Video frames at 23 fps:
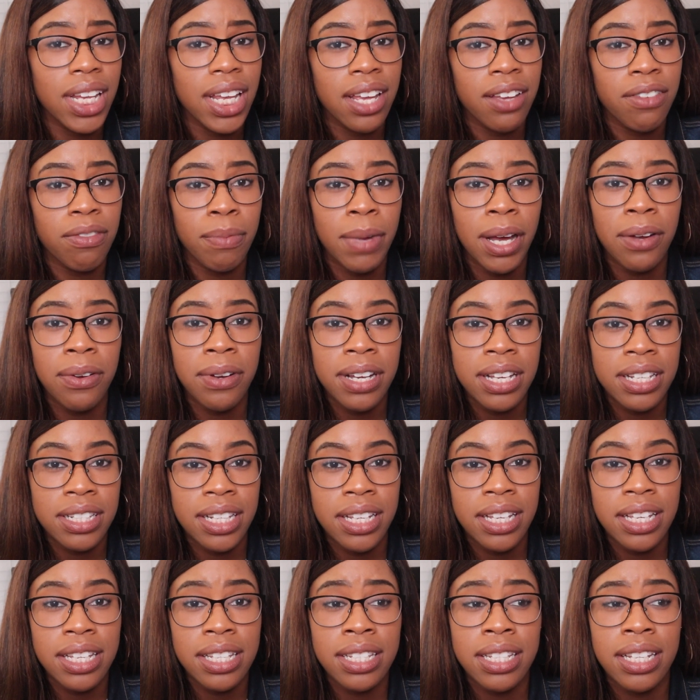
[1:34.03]
if my
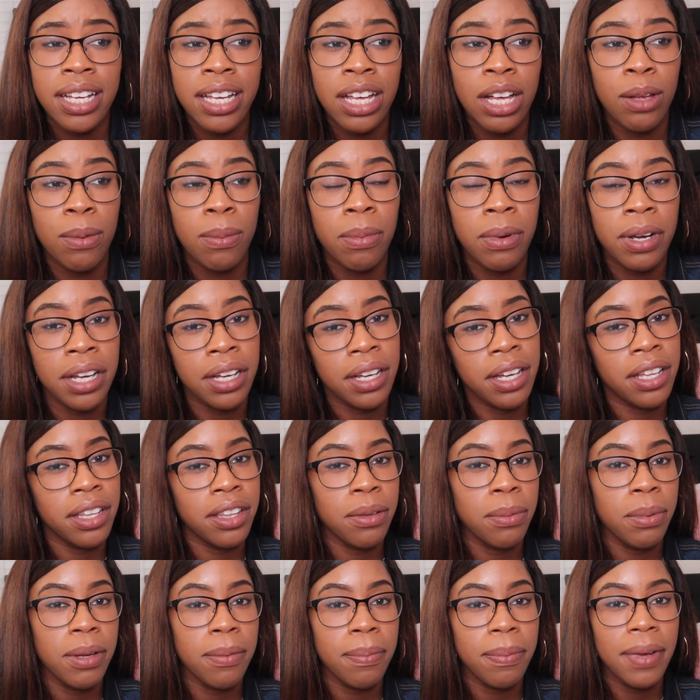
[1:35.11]
reason is to help bring
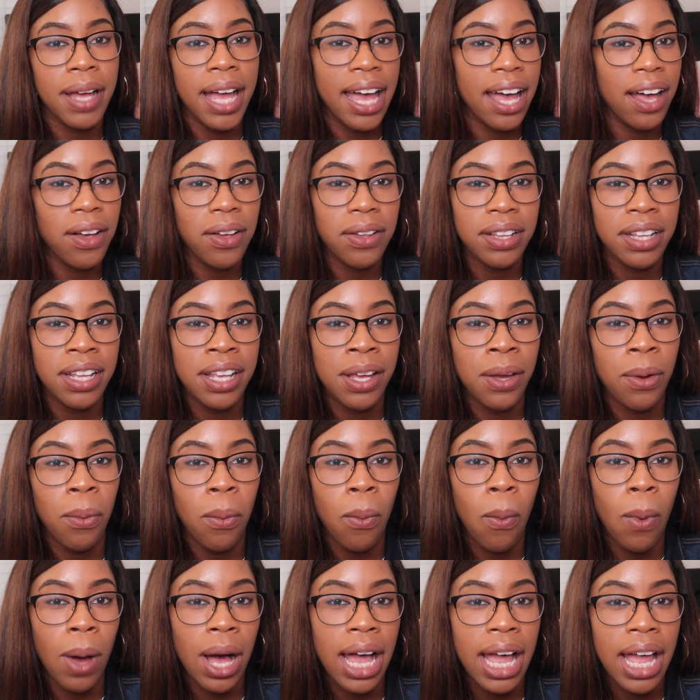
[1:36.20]
other people out,
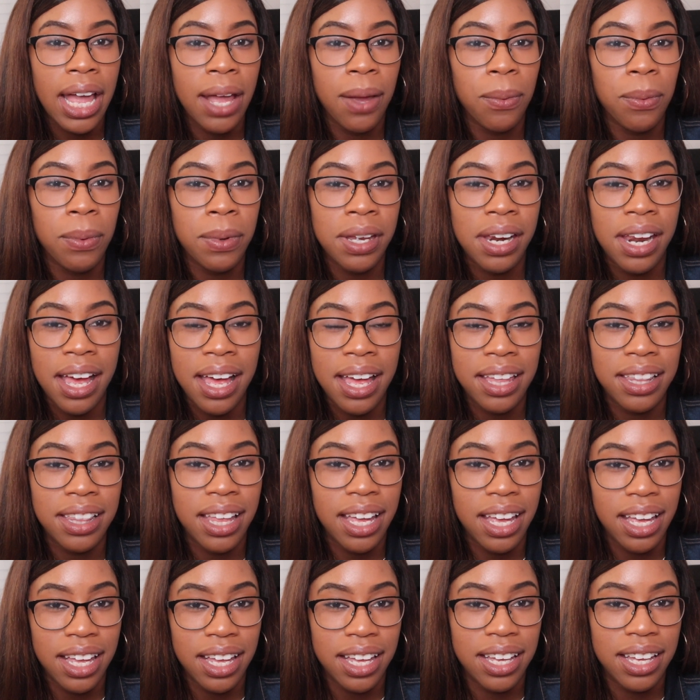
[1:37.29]
then why would I
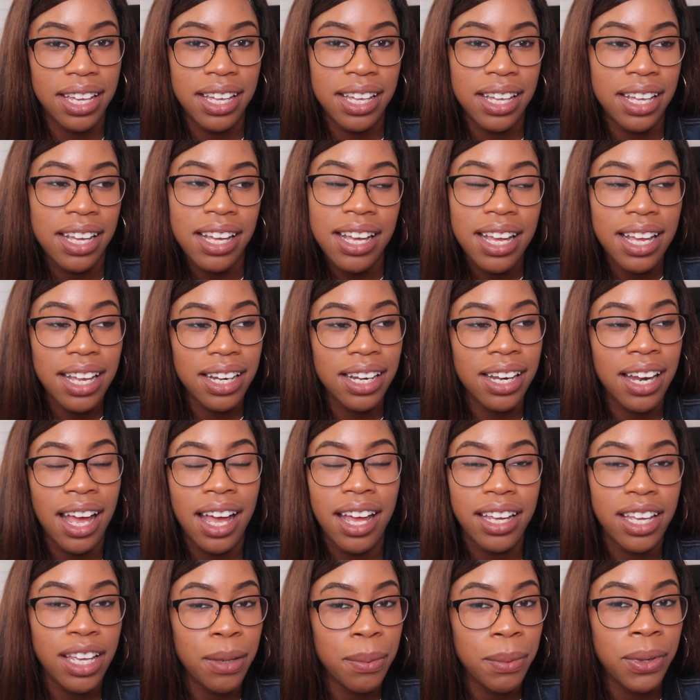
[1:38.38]
like
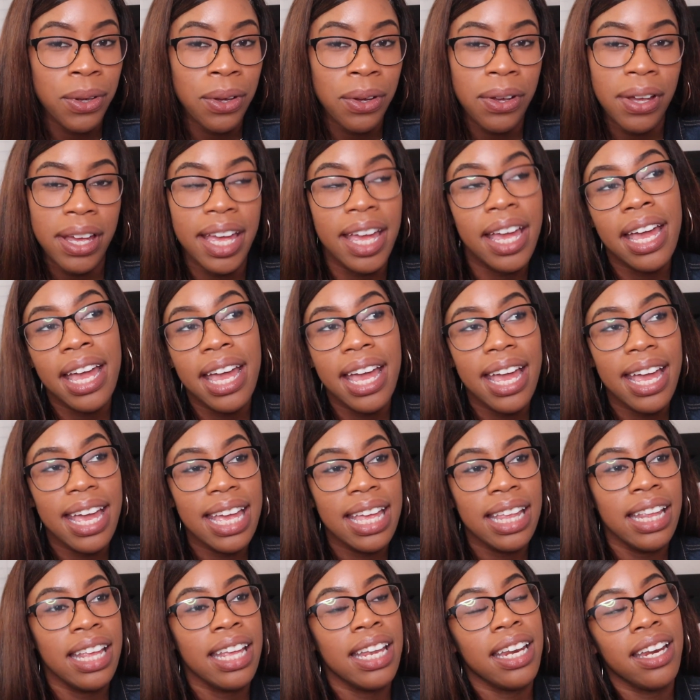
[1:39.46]
not keep going?
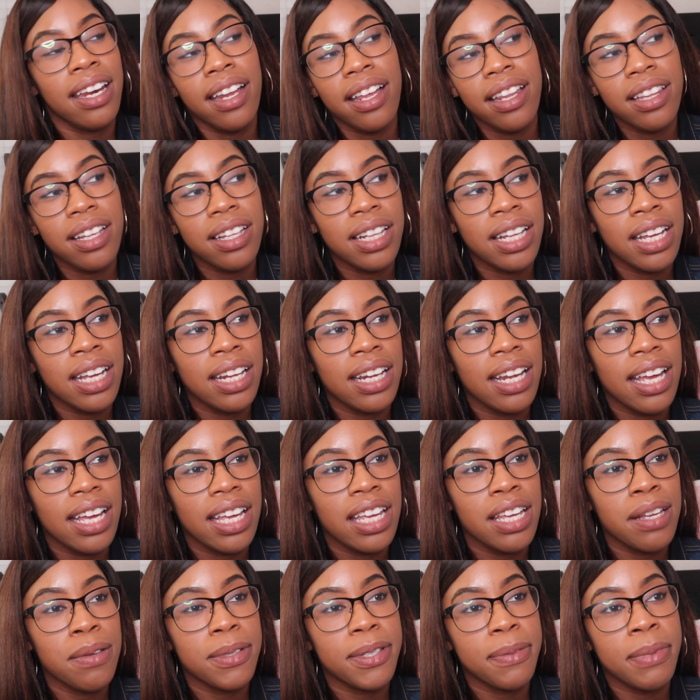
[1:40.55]
And then another thing
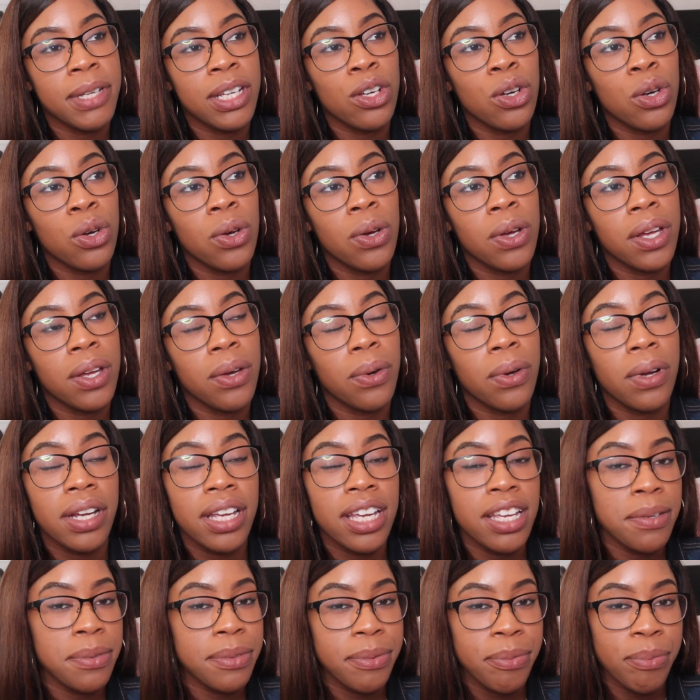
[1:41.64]
that keeps me going or
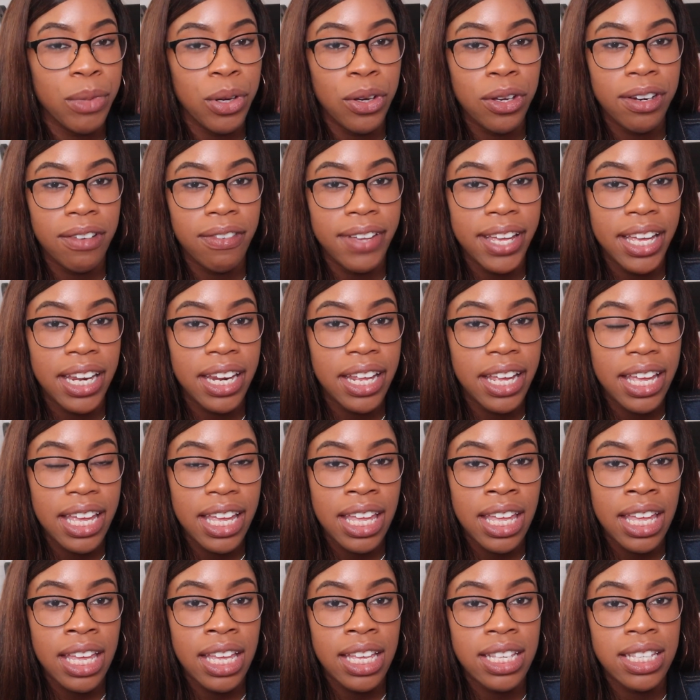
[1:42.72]
keeps me motivated
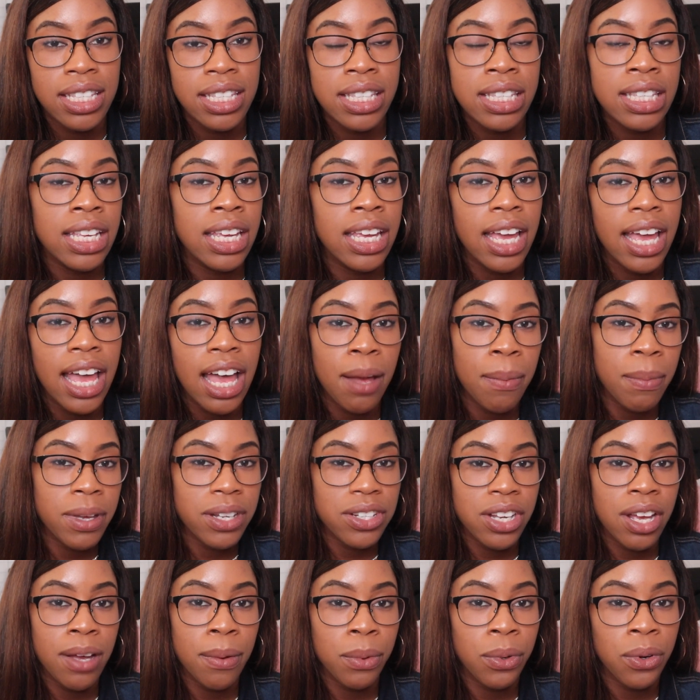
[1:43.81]
is seeing how
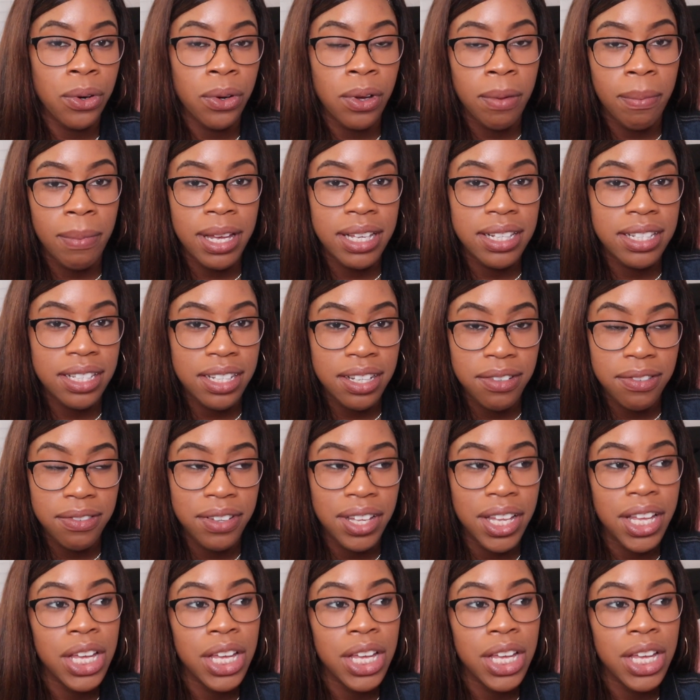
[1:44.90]
much I'm growing myself.